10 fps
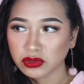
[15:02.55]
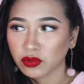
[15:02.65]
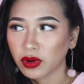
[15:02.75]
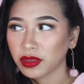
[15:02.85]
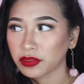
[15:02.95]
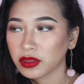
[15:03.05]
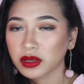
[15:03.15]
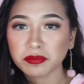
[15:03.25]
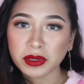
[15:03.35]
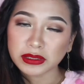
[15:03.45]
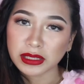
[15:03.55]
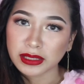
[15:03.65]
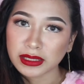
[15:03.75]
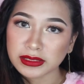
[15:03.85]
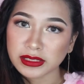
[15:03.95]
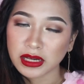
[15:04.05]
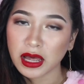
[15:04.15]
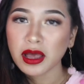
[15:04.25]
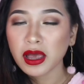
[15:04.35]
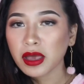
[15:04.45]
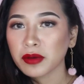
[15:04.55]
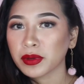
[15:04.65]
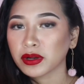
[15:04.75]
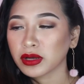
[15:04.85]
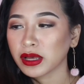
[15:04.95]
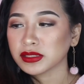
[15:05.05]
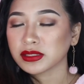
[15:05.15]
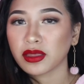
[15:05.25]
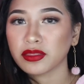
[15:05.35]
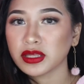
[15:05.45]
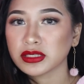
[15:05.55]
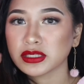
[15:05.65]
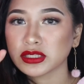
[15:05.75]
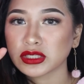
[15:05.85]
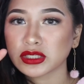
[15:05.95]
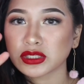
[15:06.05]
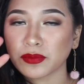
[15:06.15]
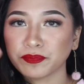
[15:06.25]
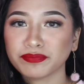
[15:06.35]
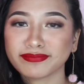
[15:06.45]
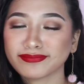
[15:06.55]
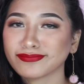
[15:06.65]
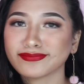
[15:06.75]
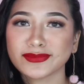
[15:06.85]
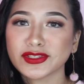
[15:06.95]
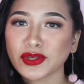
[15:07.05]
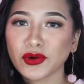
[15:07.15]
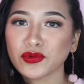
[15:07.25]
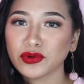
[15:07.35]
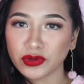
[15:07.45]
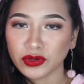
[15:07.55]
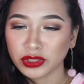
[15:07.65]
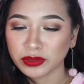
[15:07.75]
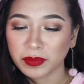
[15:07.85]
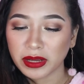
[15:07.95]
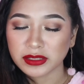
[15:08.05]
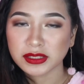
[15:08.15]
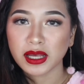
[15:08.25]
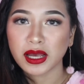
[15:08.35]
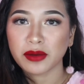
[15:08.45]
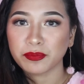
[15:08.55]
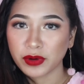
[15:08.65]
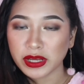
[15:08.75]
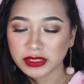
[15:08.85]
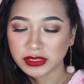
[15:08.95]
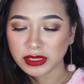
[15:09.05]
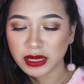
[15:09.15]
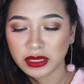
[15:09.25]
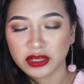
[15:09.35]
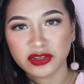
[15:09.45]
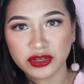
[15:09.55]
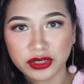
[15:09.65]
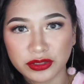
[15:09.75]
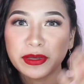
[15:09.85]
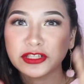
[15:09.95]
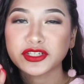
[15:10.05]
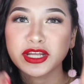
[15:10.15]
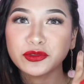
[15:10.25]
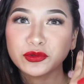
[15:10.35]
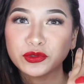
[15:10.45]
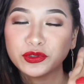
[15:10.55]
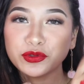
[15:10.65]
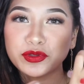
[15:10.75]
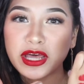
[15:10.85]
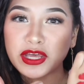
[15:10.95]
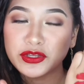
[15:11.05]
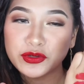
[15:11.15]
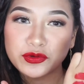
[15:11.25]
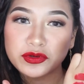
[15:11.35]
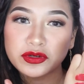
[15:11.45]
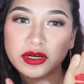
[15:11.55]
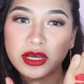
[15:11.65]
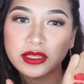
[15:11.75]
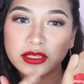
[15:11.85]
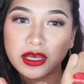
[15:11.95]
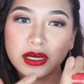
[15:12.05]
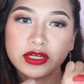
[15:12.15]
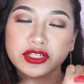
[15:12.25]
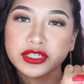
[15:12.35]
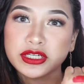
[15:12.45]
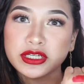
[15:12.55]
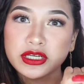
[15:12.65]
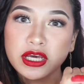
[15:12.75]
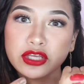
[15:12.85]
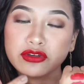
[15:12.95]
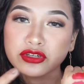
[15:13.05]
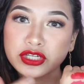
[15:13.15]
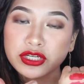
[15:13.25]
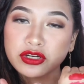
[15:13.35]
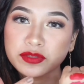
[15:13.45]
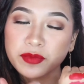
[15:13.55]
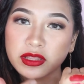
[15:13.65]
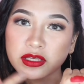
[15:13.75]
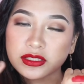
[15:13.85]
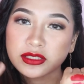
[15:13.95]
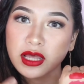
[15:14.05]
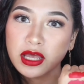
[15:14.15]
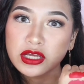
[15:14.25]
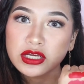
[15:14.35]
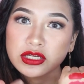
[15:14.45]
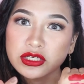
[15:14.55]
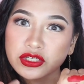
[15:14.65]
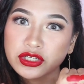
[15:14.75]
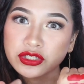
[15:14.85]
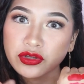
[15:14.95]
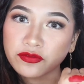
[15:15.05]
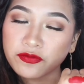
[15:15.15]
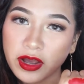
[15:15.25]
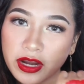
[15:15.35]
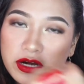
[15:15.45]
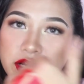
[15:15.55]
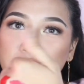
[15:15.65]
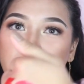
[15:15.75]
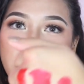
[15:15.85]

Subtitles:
So, I think magtataas sila. Pero, guys, this is so good para sa price nila, ganun. Medyo natutuyo na yung kanyang She Cosmetics na She's on Fire.